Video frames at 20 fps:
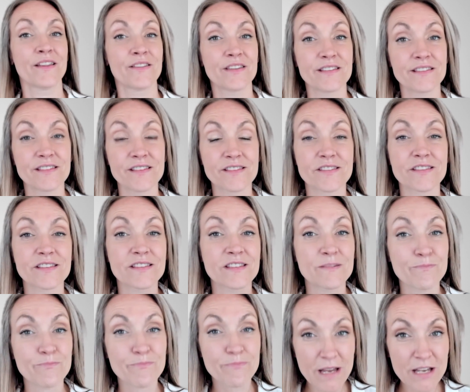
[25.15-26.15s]
This is a
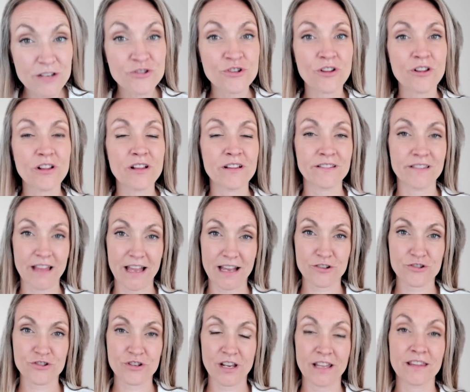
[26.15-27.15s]
special
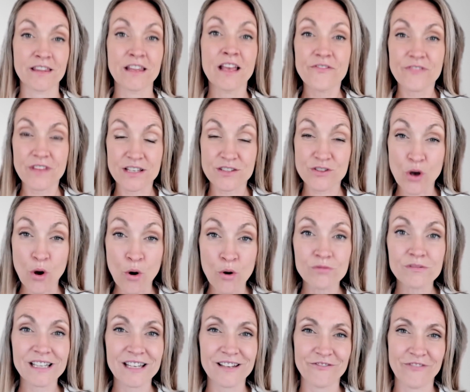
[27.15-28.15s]
election that's
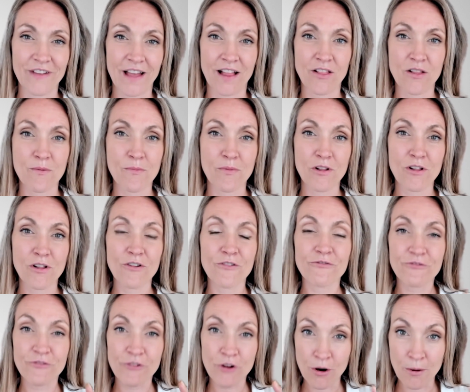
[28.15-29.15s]
only available
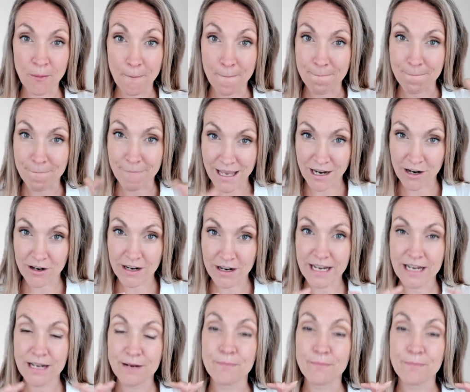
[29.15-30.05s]
for married